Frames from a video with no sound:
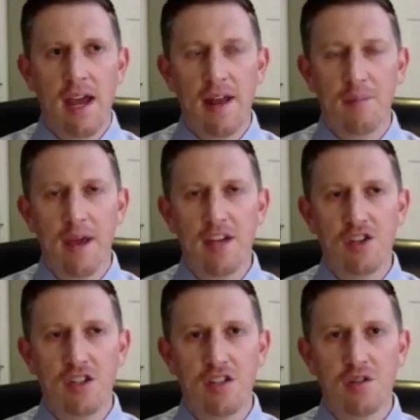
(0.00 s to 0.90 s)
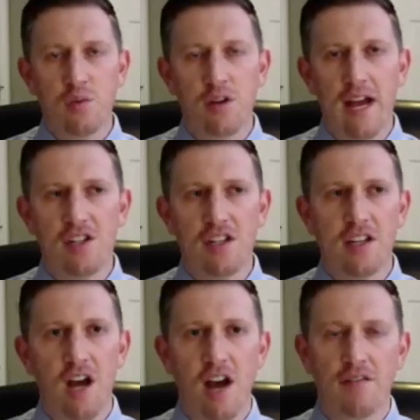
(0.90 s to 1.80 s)
And patients would
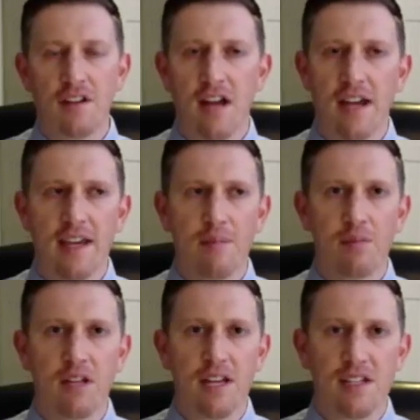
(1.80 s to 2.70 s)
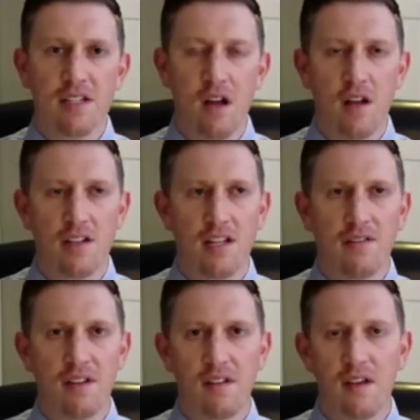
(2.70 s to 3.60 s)
actually often not get placed on D
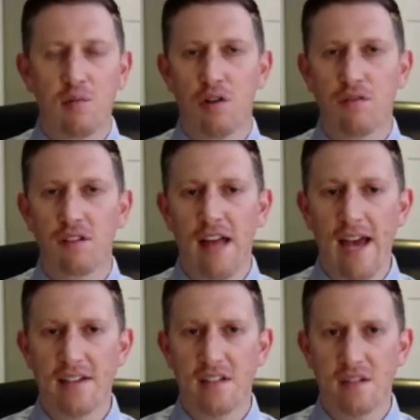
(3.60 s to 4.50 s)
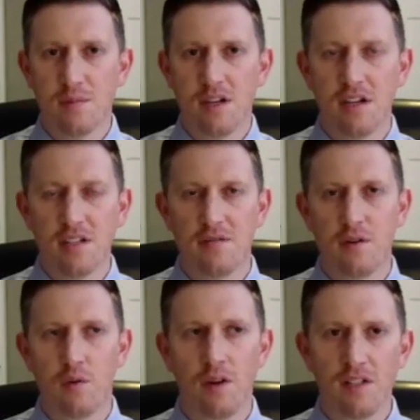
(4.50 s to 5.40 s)
V T prophylaxis because of
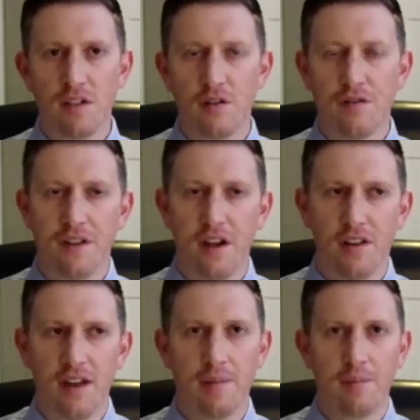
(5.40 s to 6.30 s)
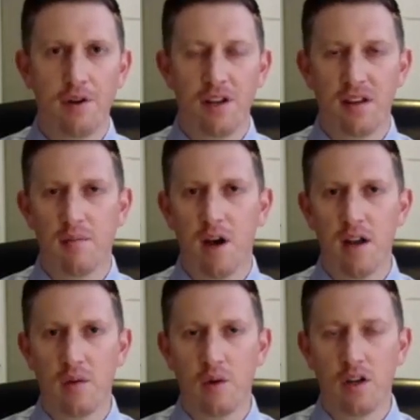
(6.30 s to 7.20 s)
the risk or fear that putting them on
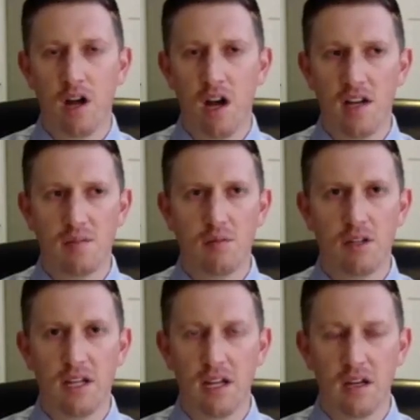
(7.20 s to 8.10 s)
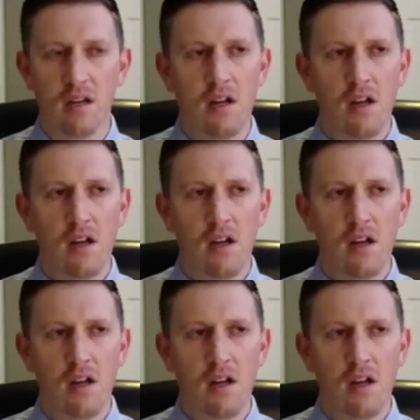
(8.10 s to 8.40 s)
it would cause bleeding.